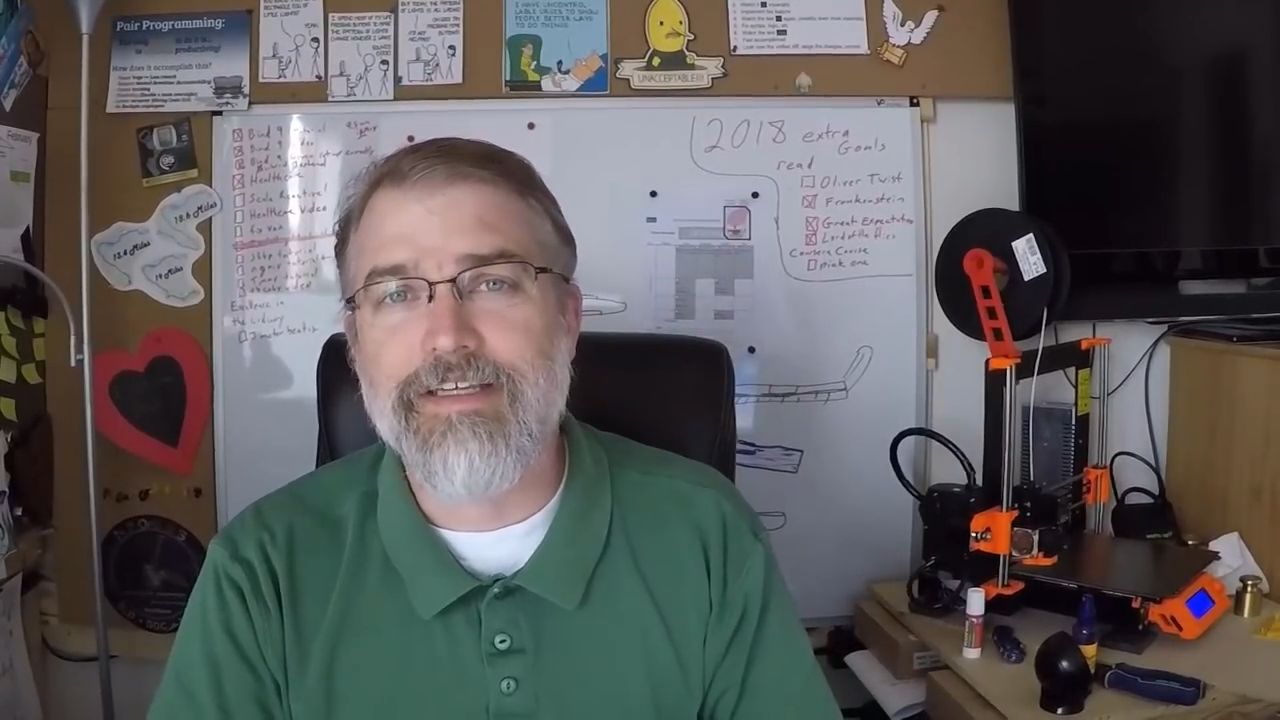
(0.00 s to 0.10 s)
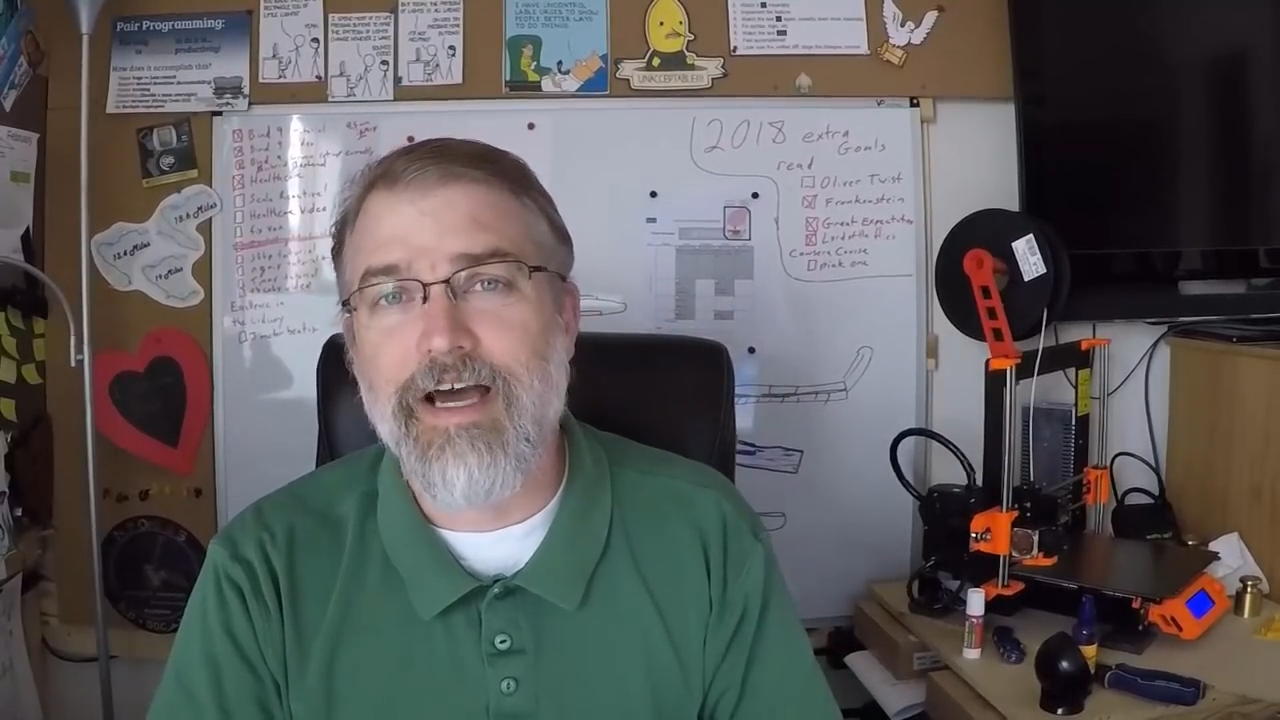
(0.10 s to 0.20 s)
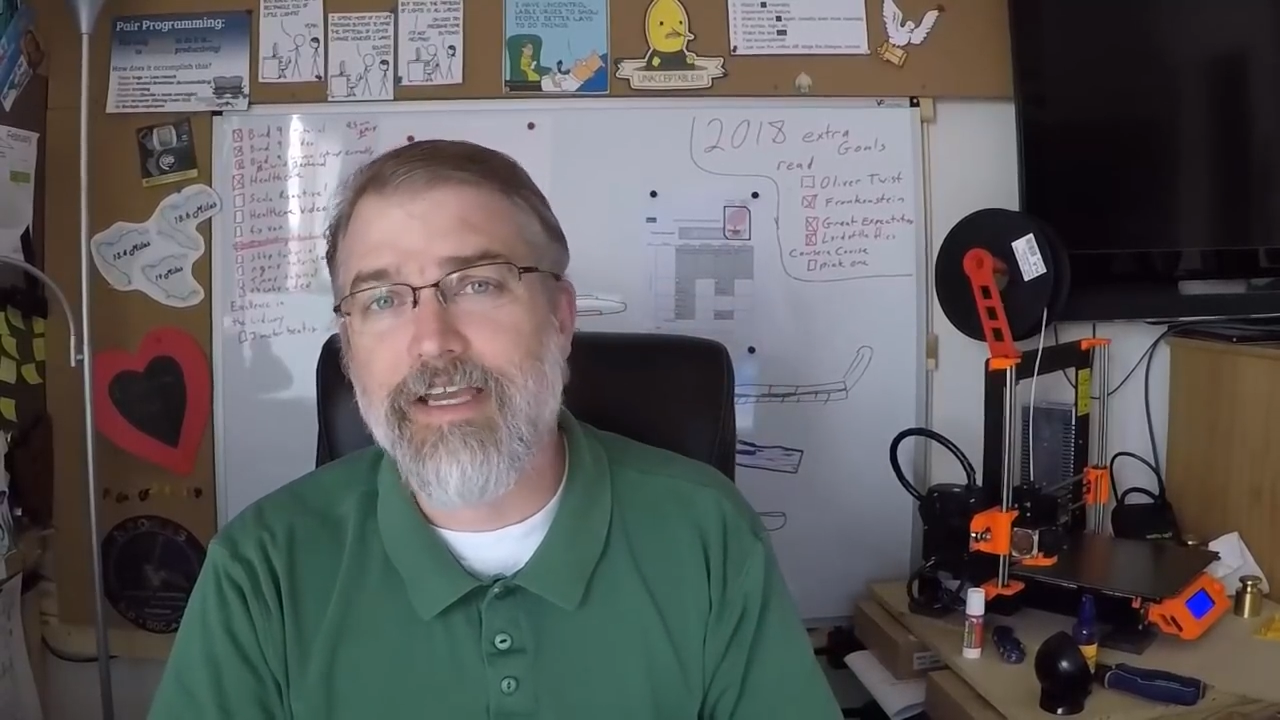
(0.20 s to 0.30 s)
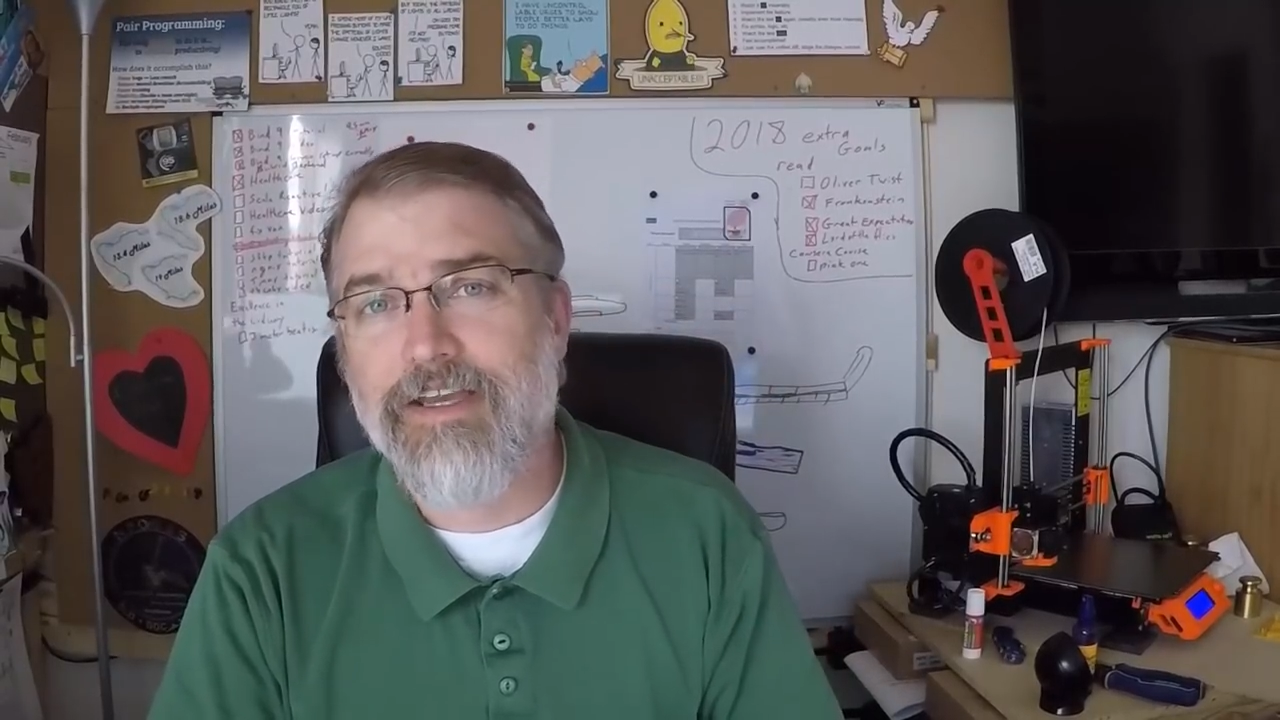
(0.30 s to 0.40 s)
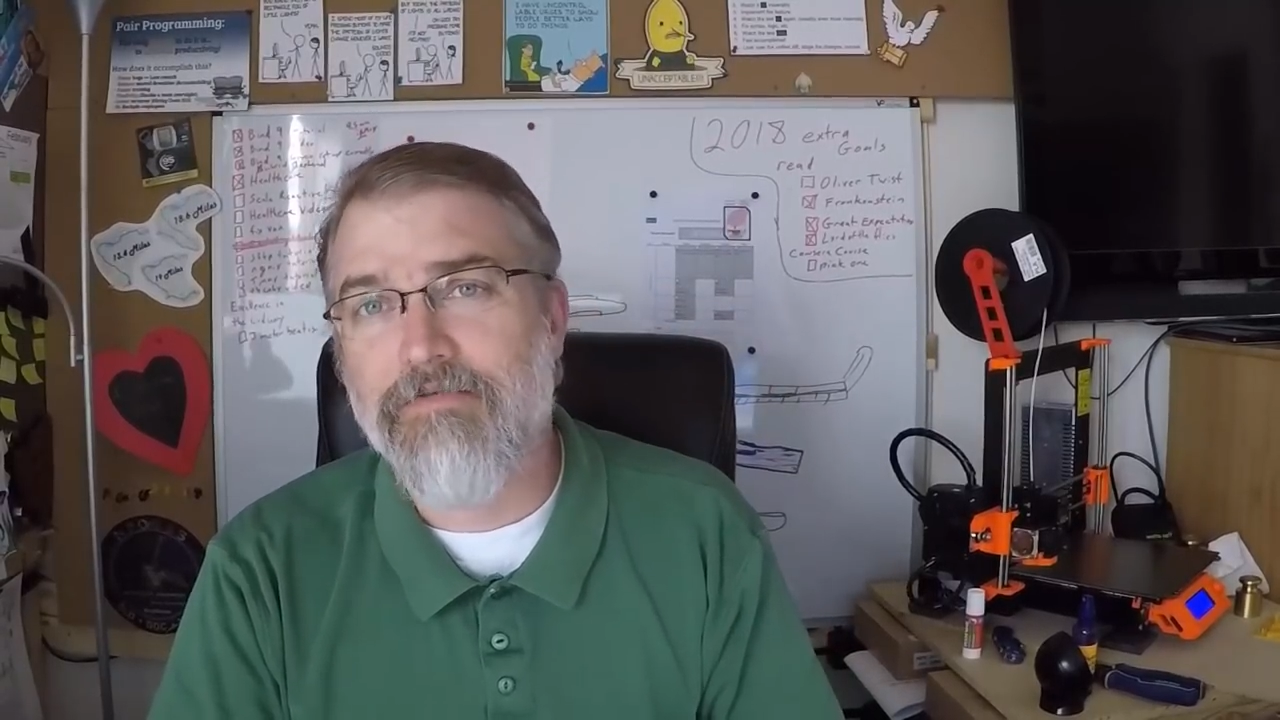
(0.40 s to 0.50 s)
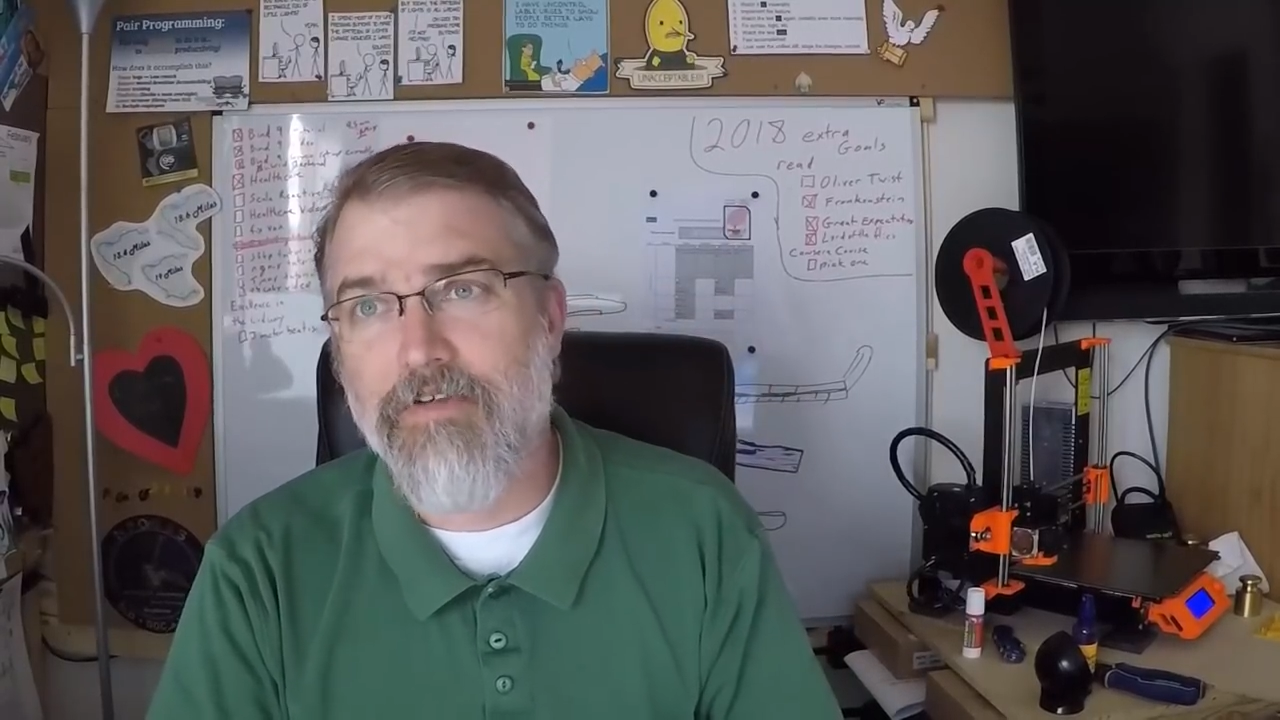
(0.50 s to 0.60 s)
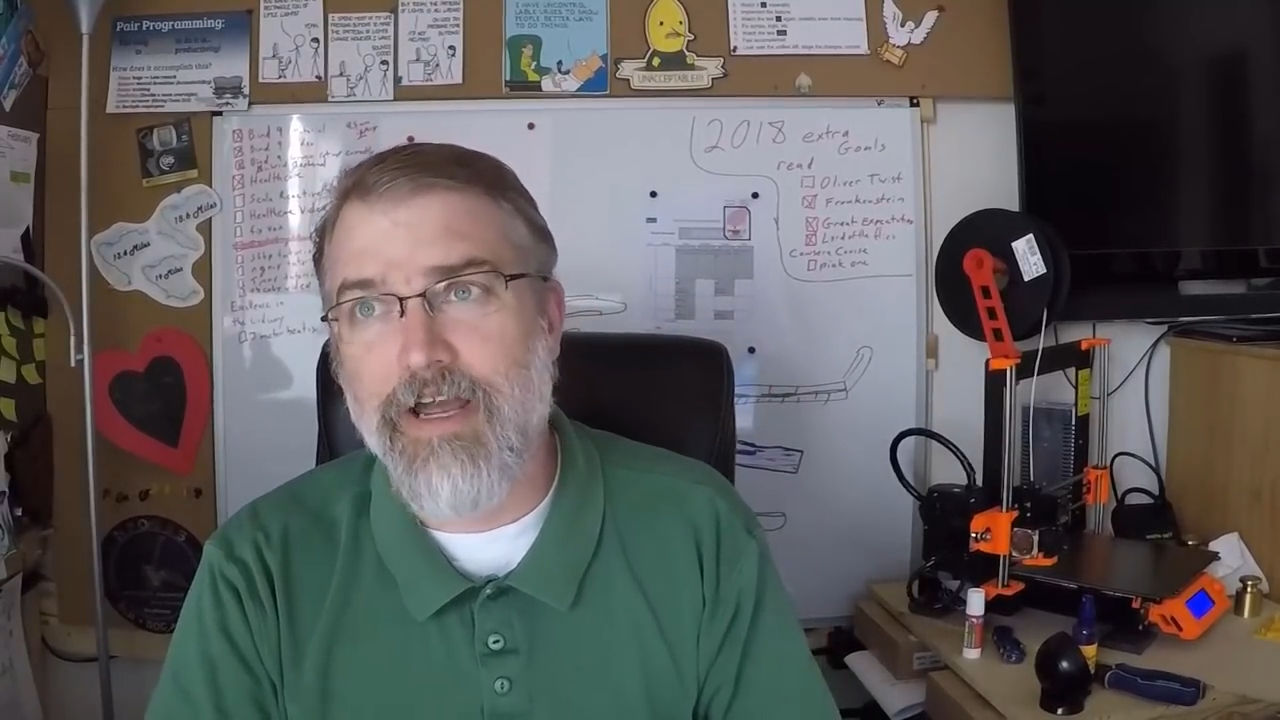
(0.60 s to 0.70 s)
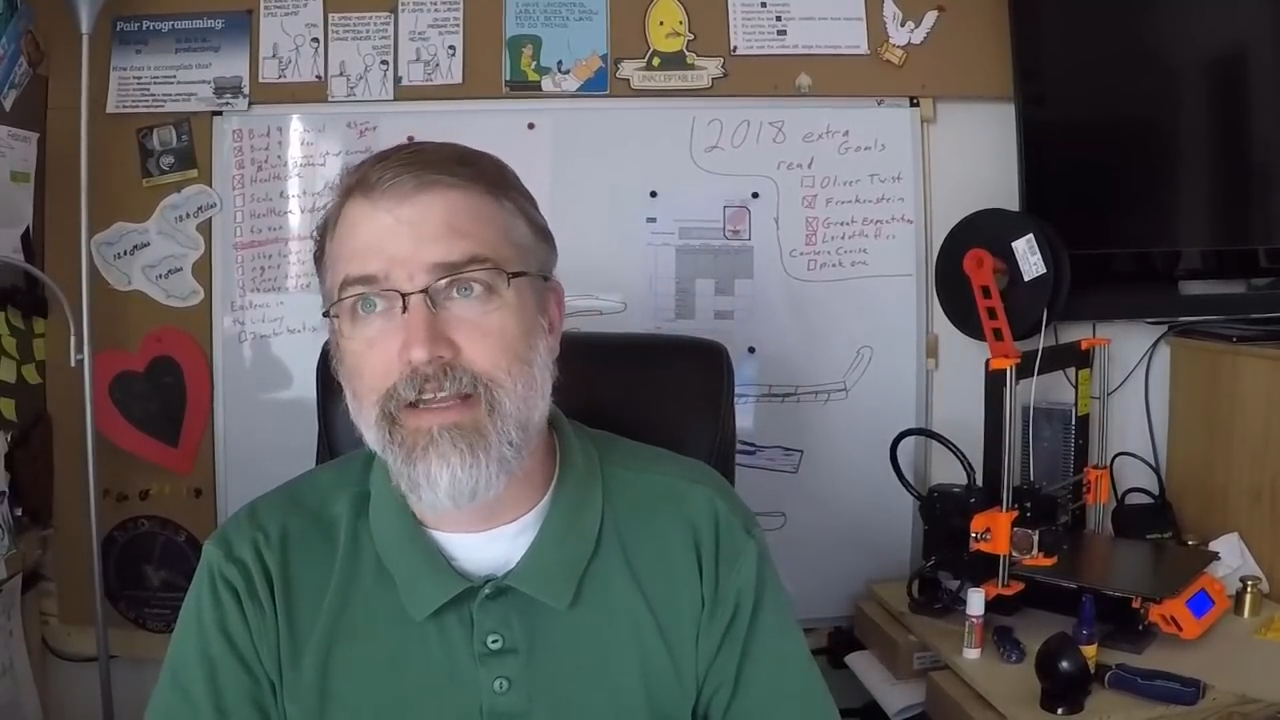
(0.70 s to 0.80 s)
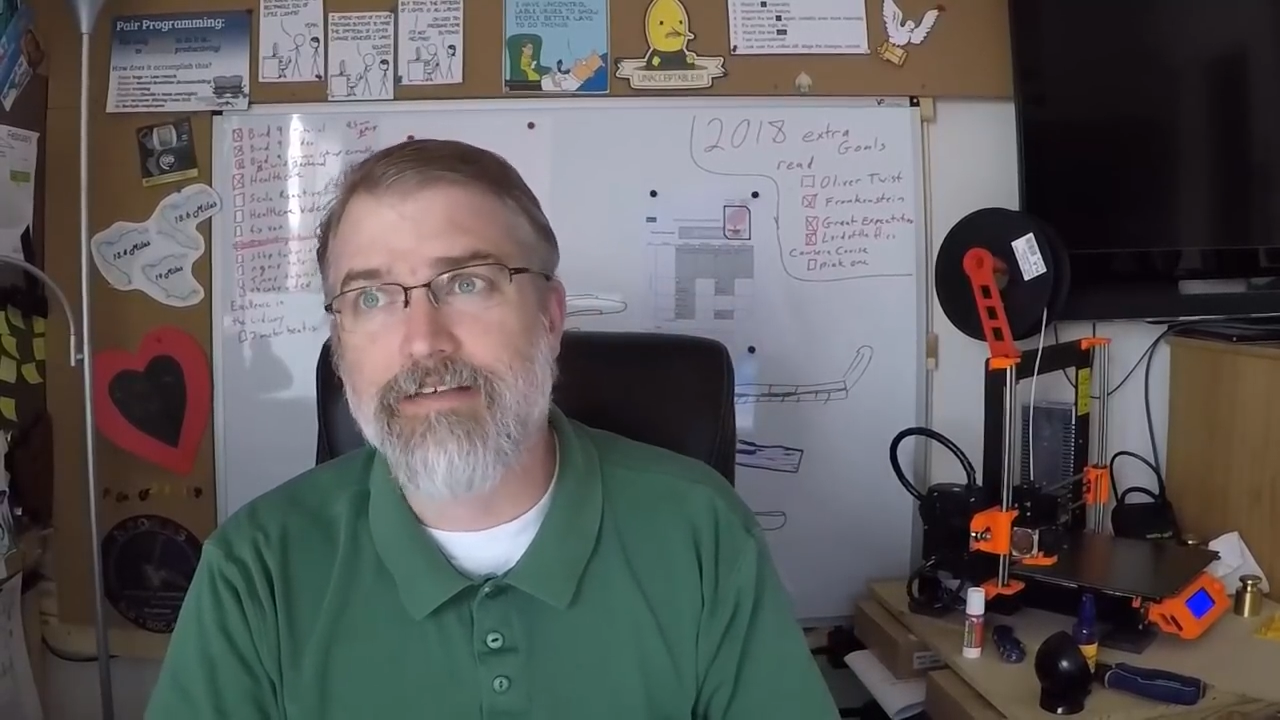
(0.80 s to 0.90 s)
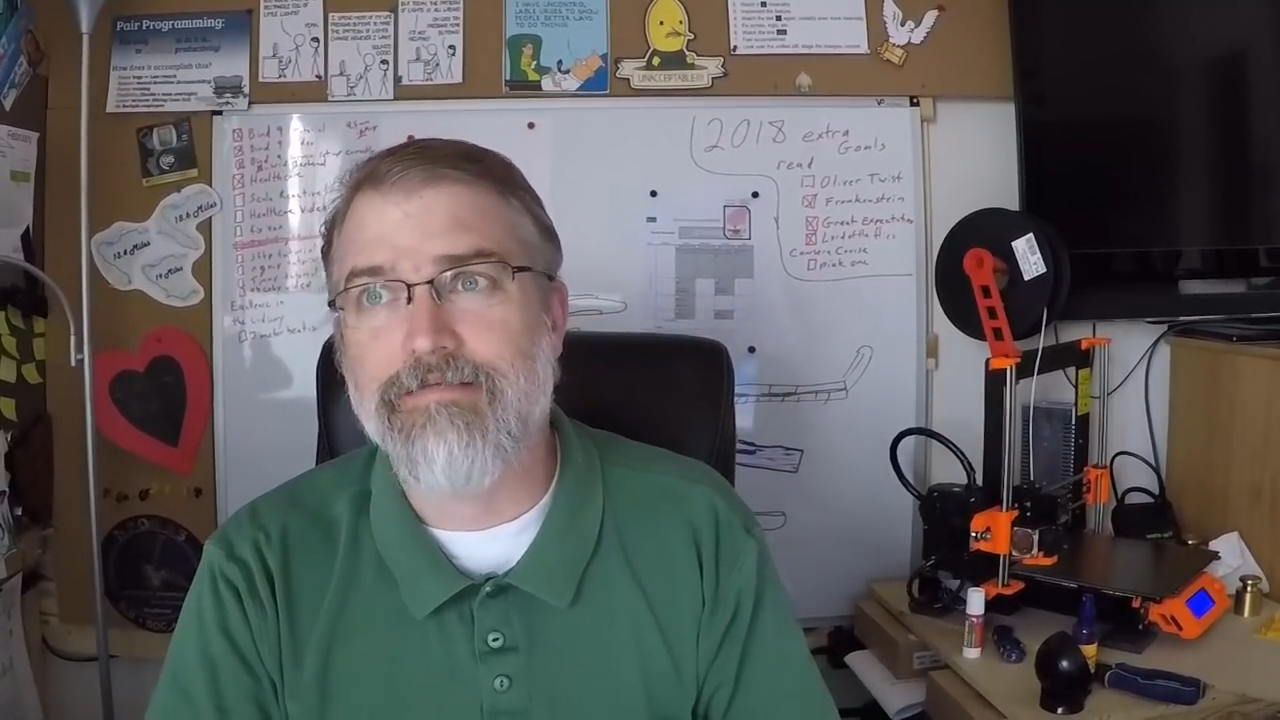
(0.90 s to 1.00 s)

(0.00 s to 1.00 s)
I can write